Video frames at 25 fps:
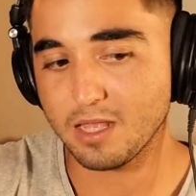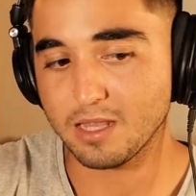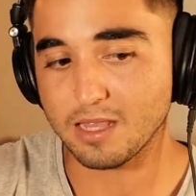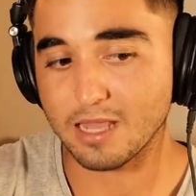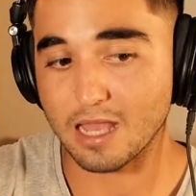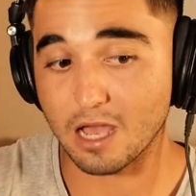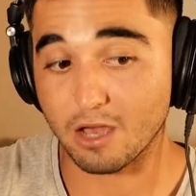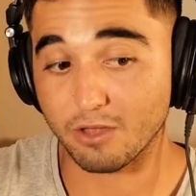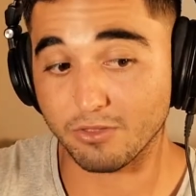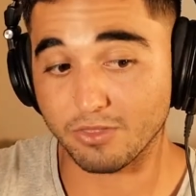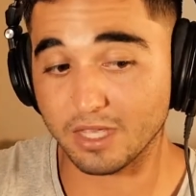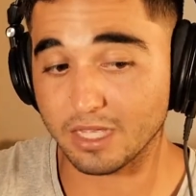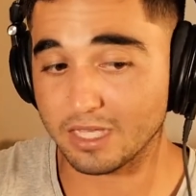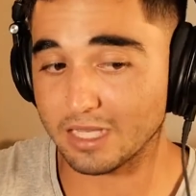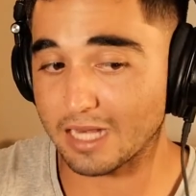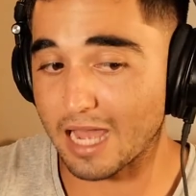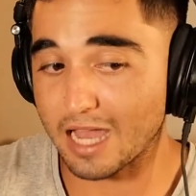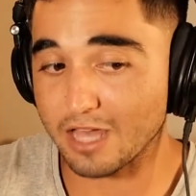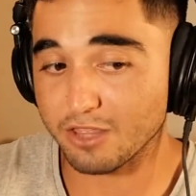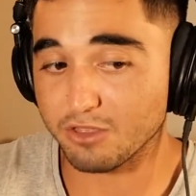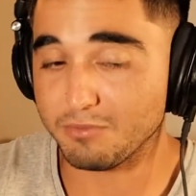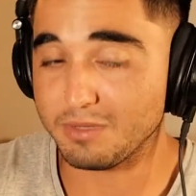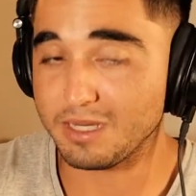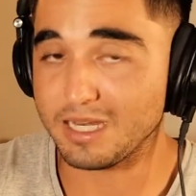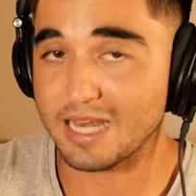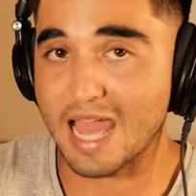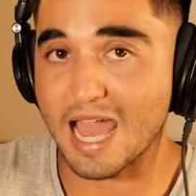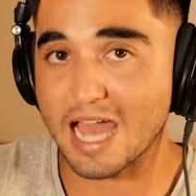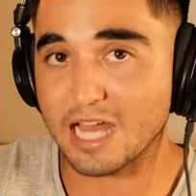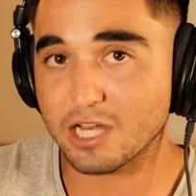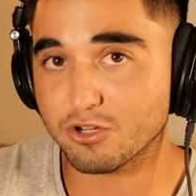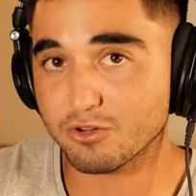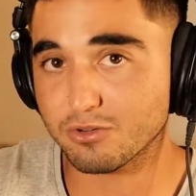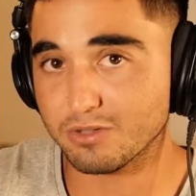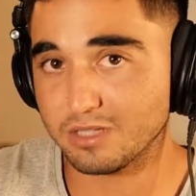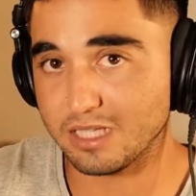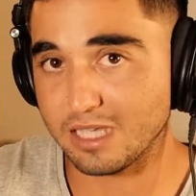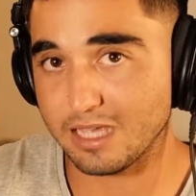Now, they can either be
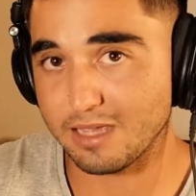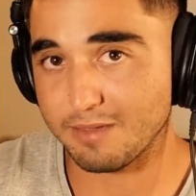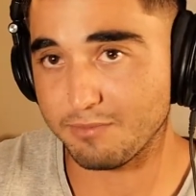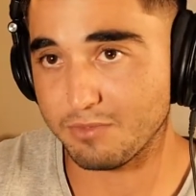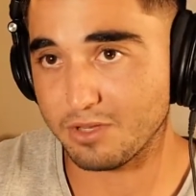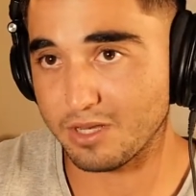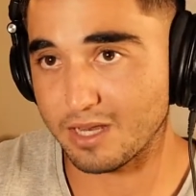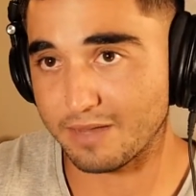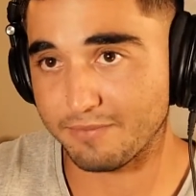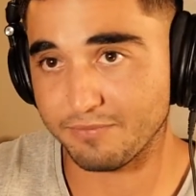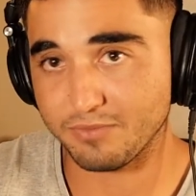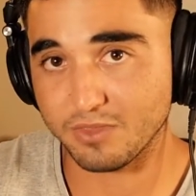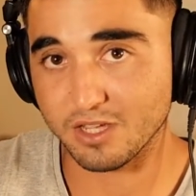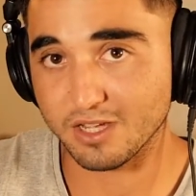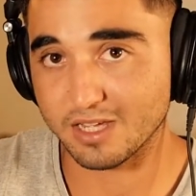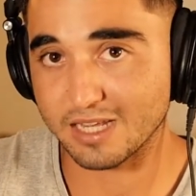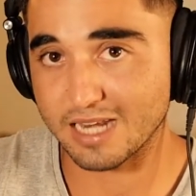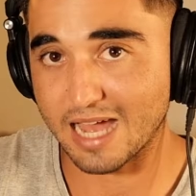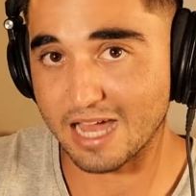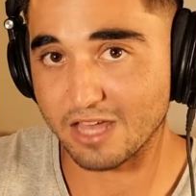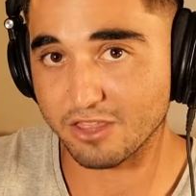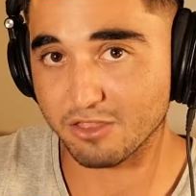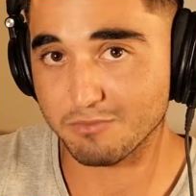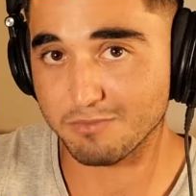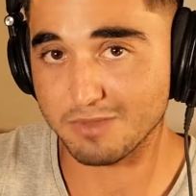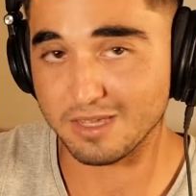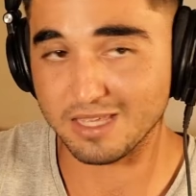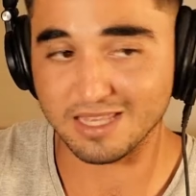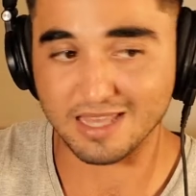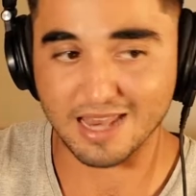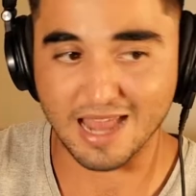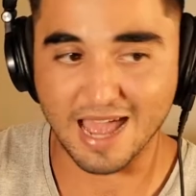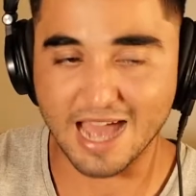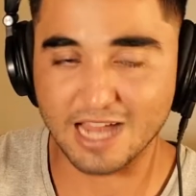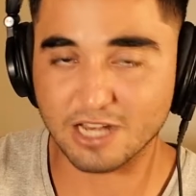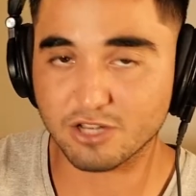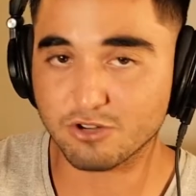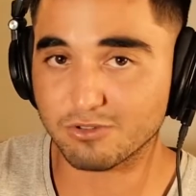naturally
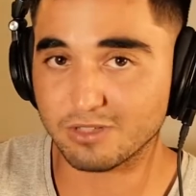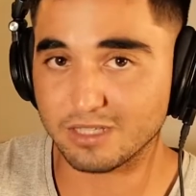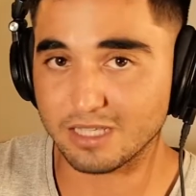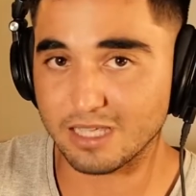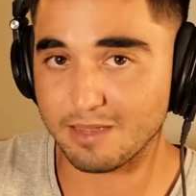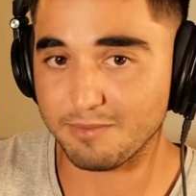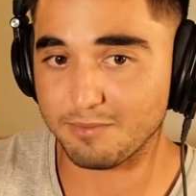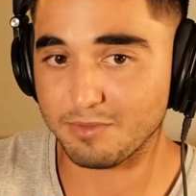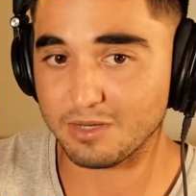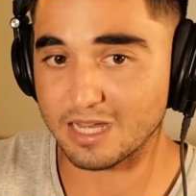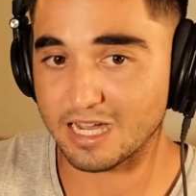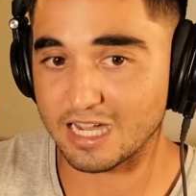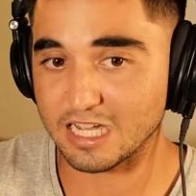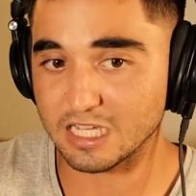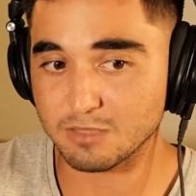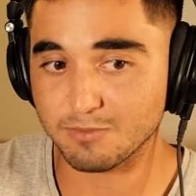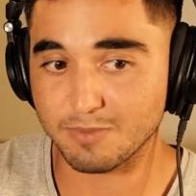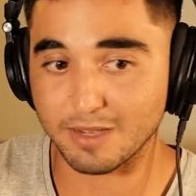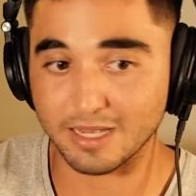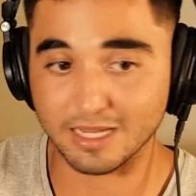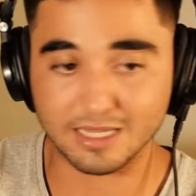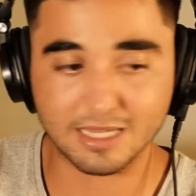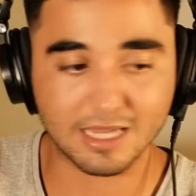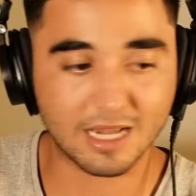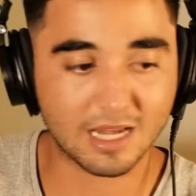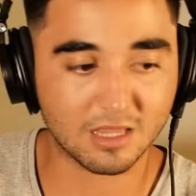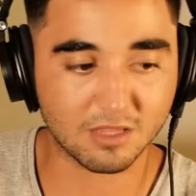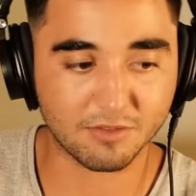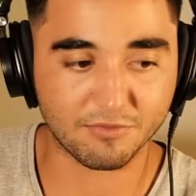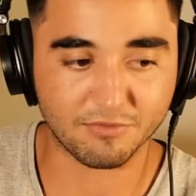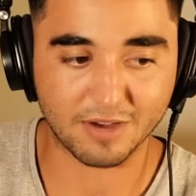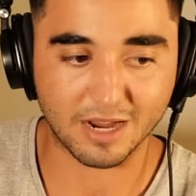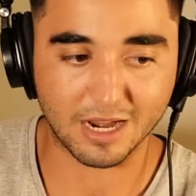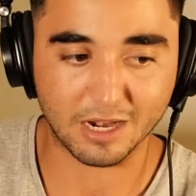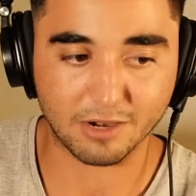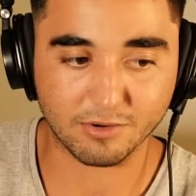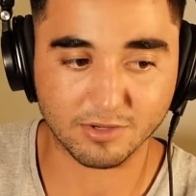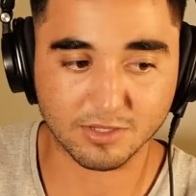immunized by getting the
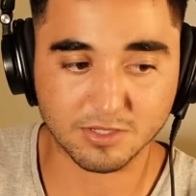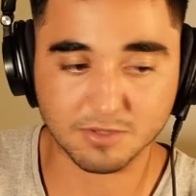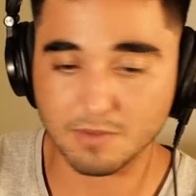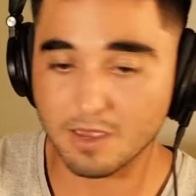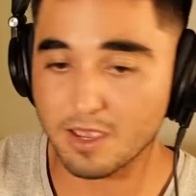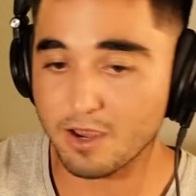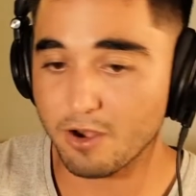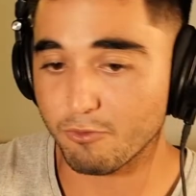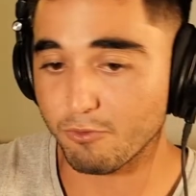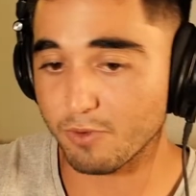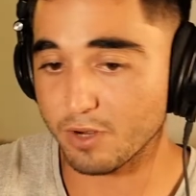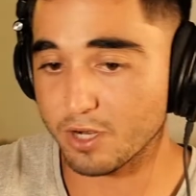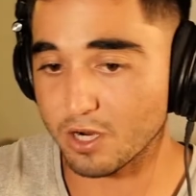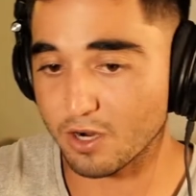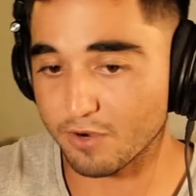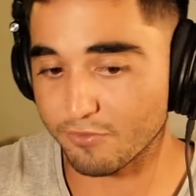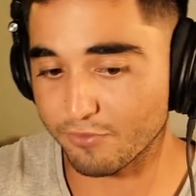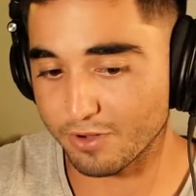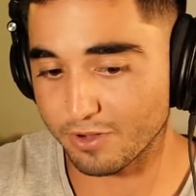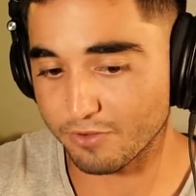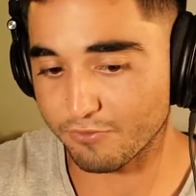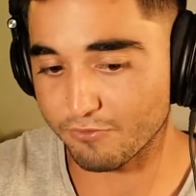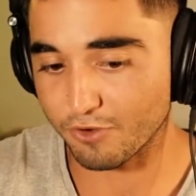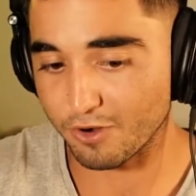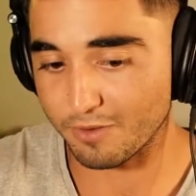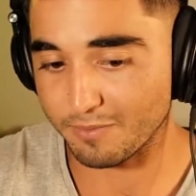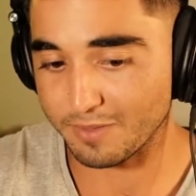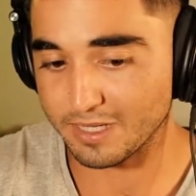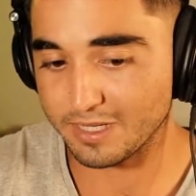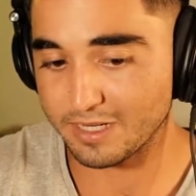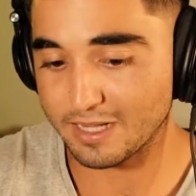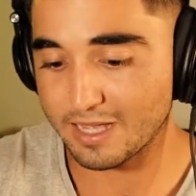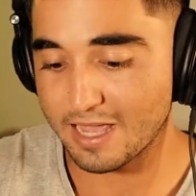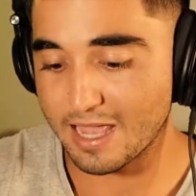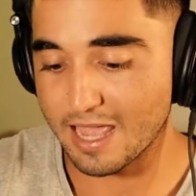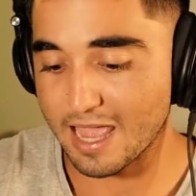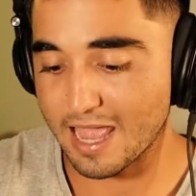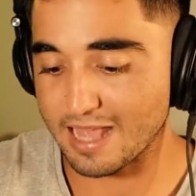virus, recovering from it,
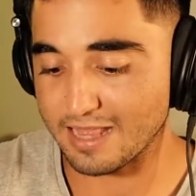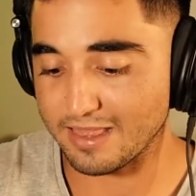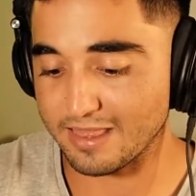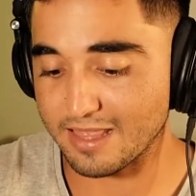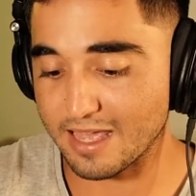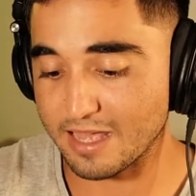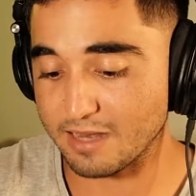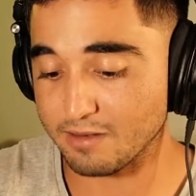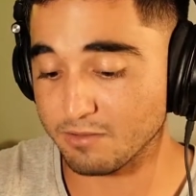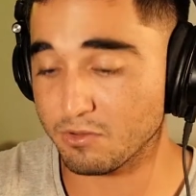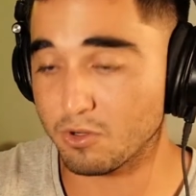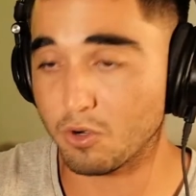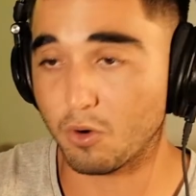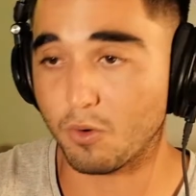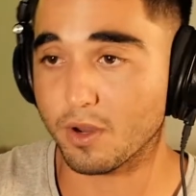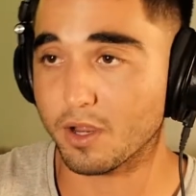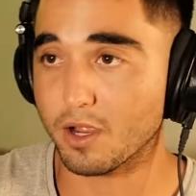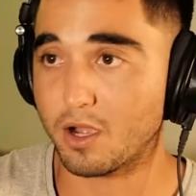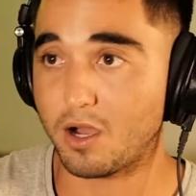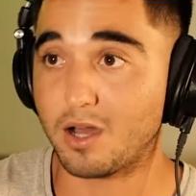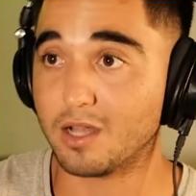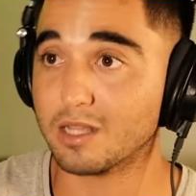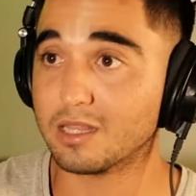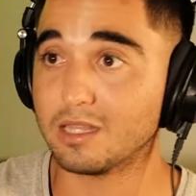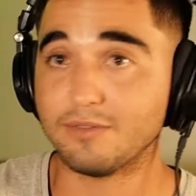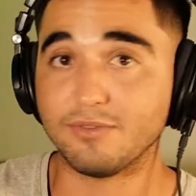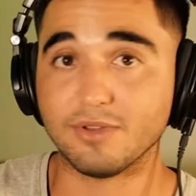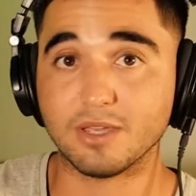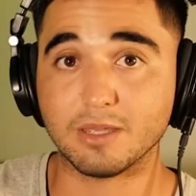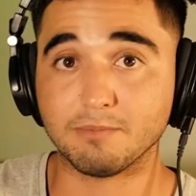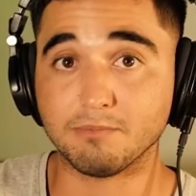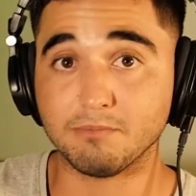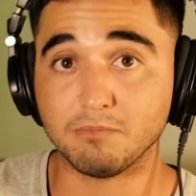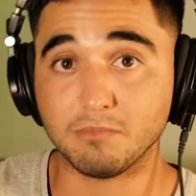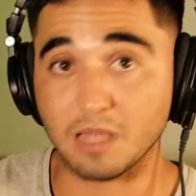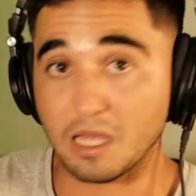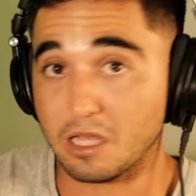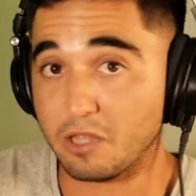and then going on
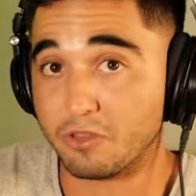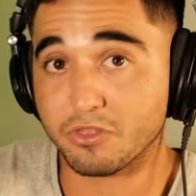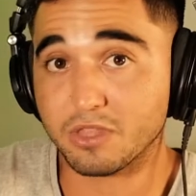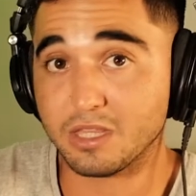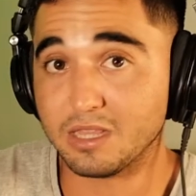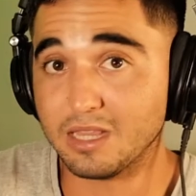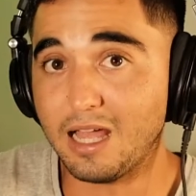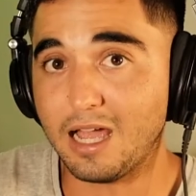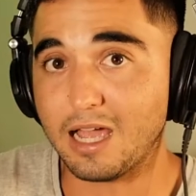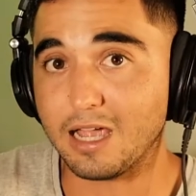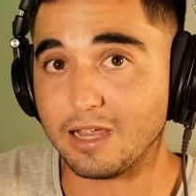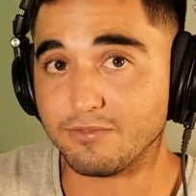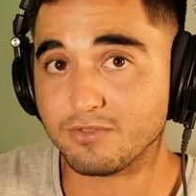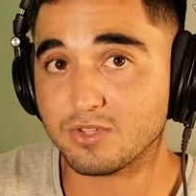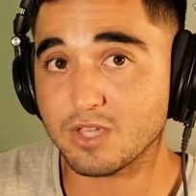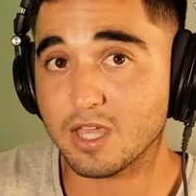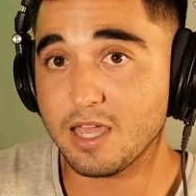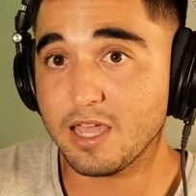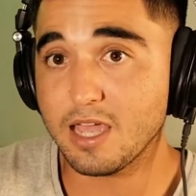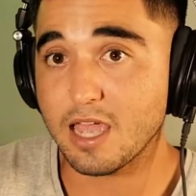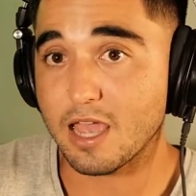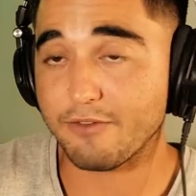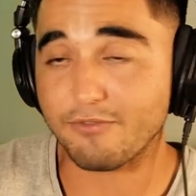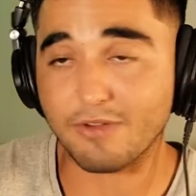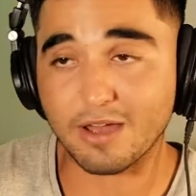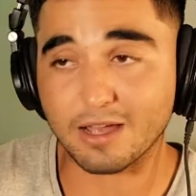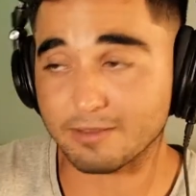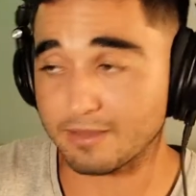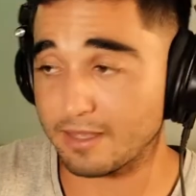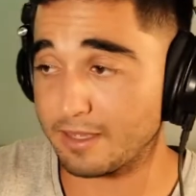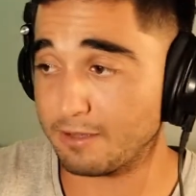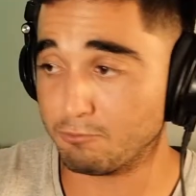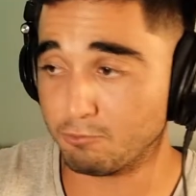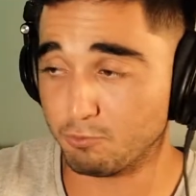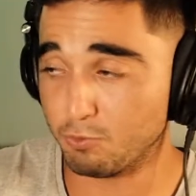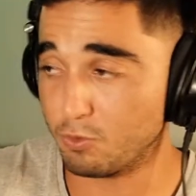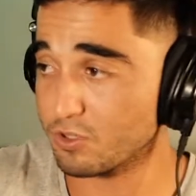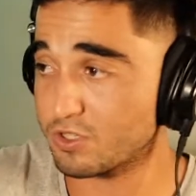living healthy lives. In
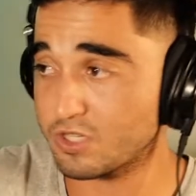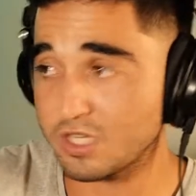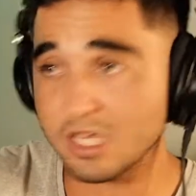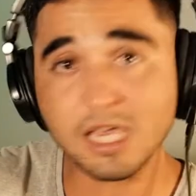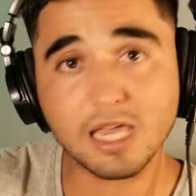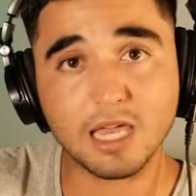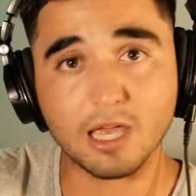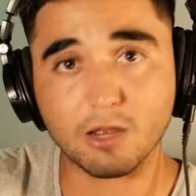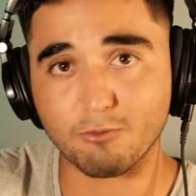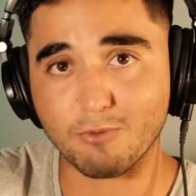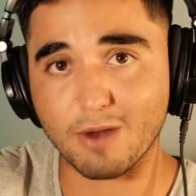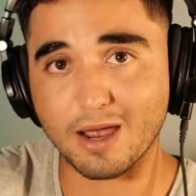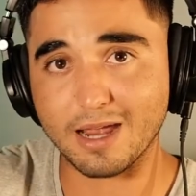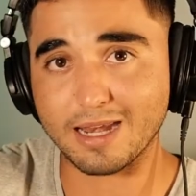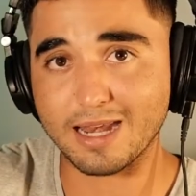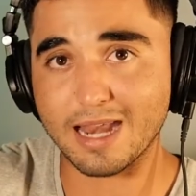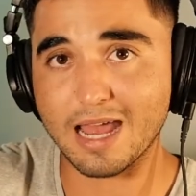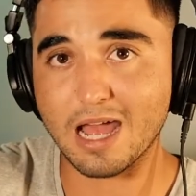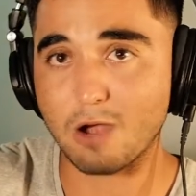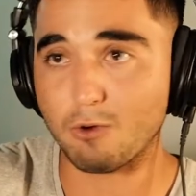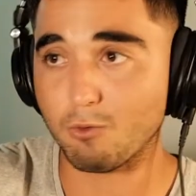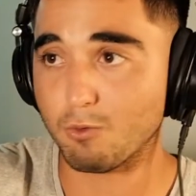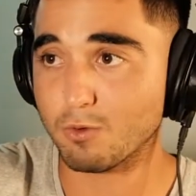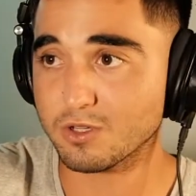fact, we're seeing it right now.